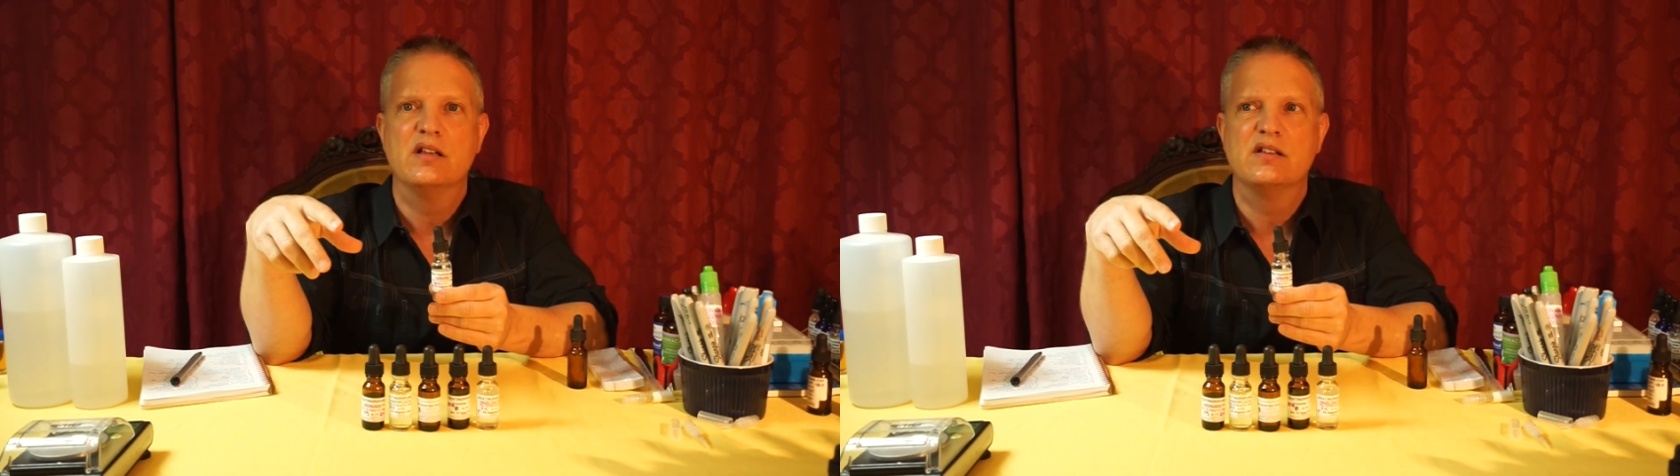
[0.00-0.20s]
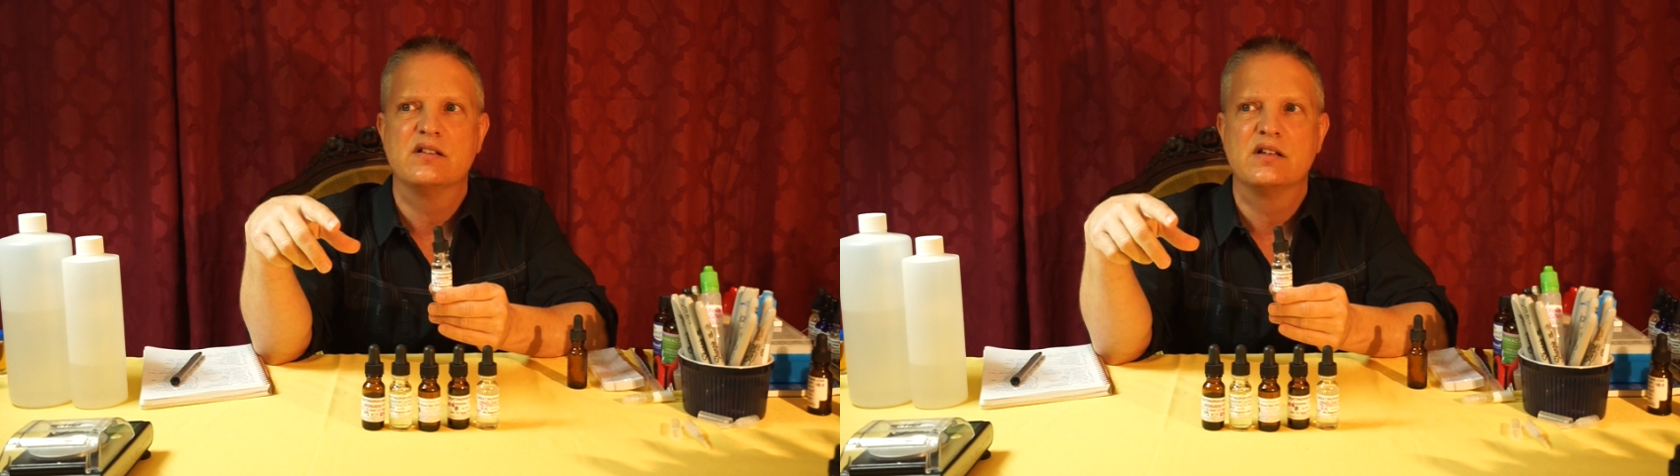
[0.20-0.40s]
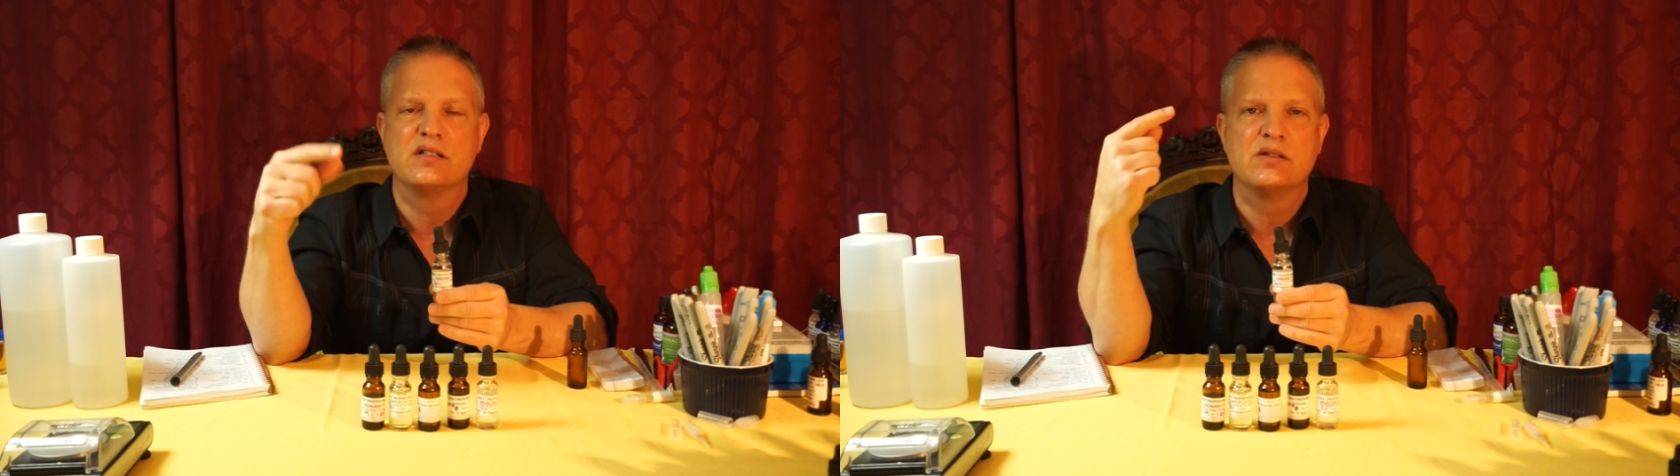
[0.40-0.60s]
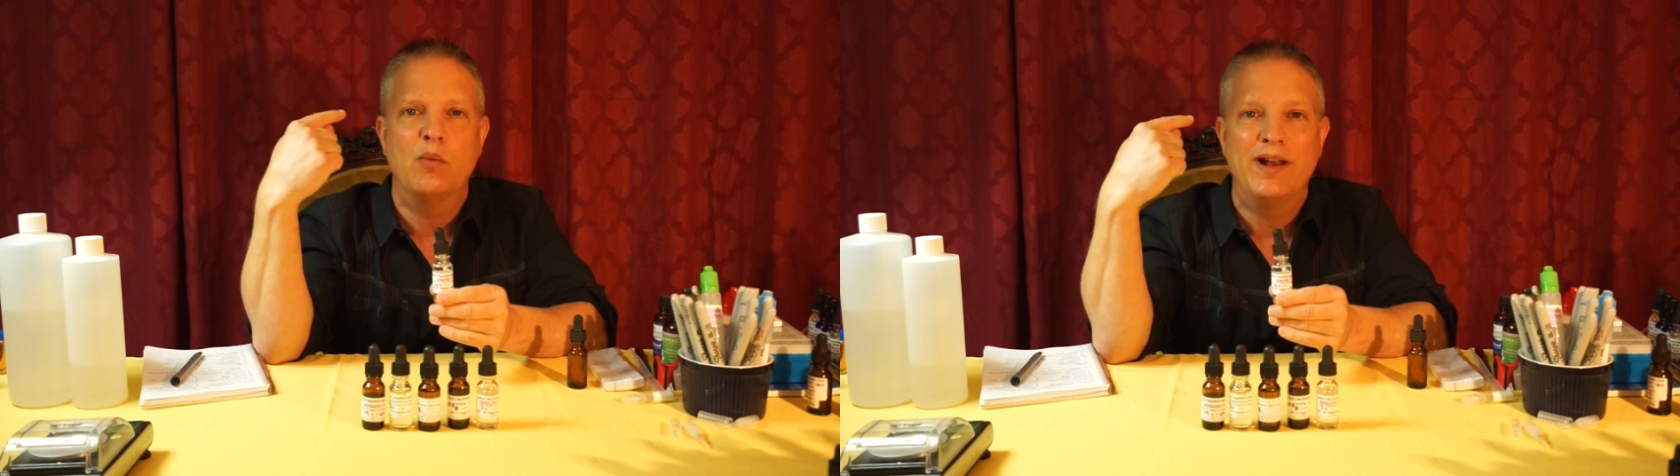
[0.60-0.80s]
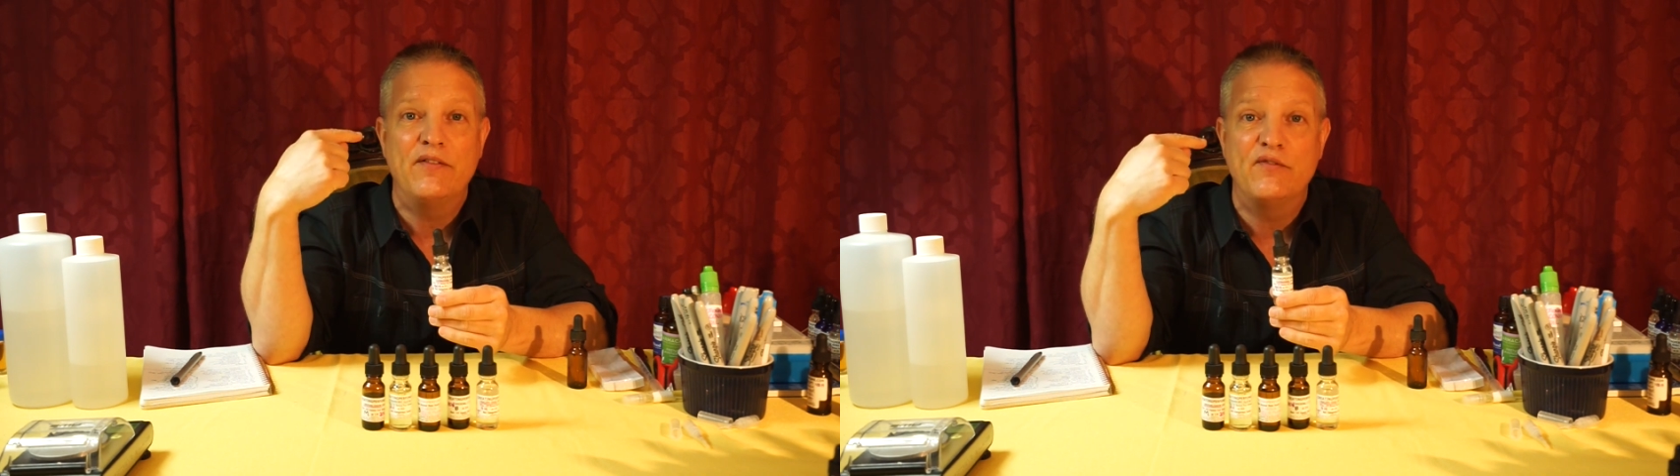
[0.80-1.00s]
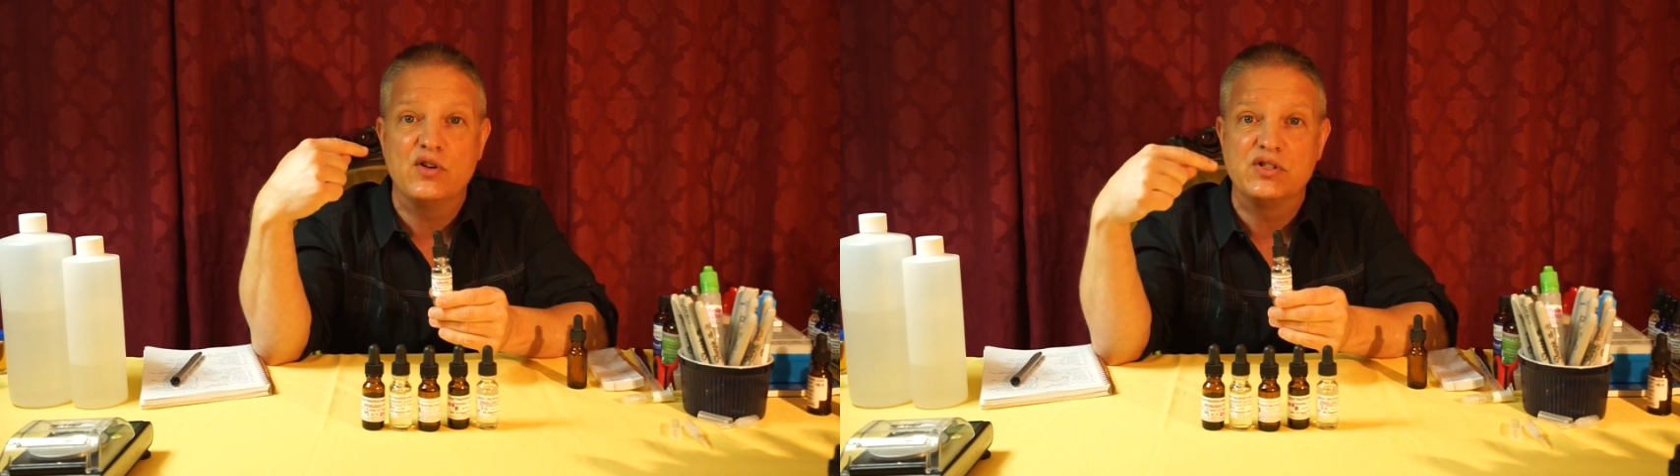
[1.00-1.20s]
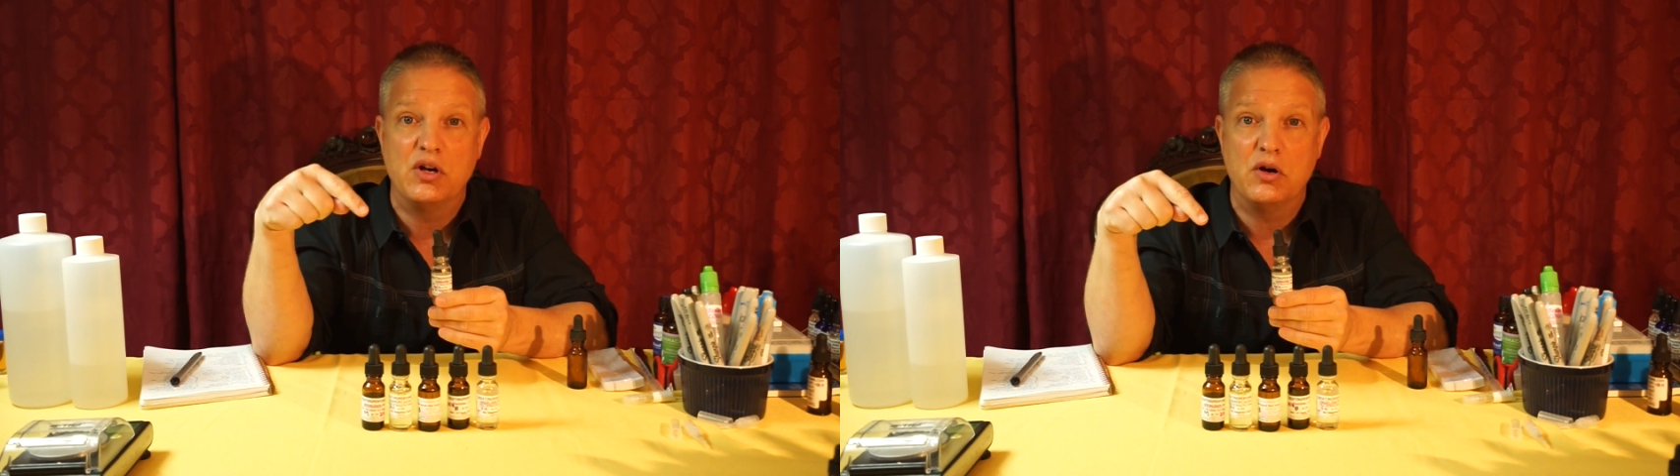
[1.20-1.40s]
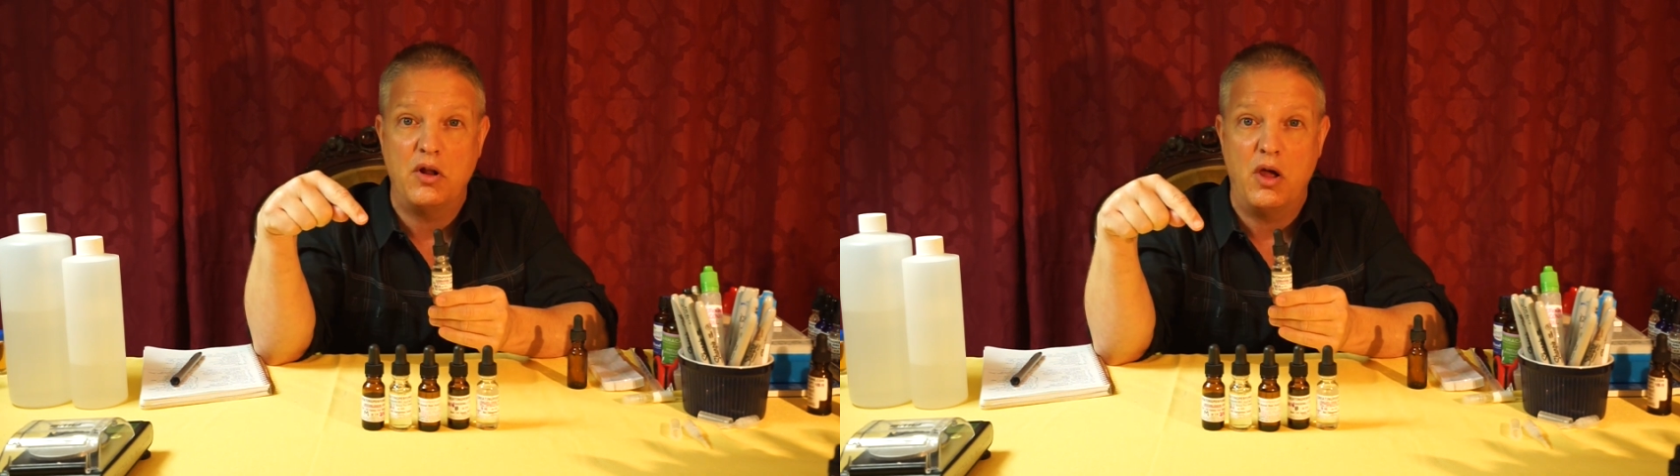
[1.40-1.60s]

Because when I first heard